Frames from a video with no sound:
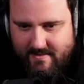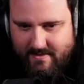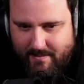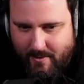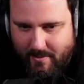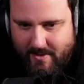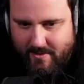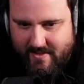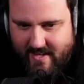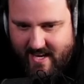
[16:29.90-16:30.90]
You're probably
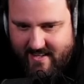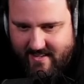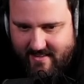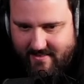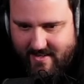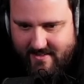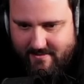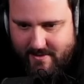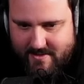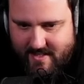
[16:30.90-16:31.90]
gonna die again, right?
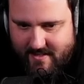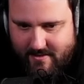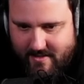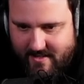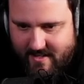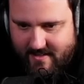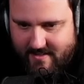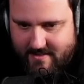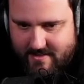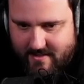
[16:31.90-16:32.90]
Because I can't
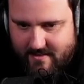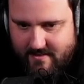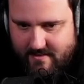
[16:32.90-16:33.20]
hear shit.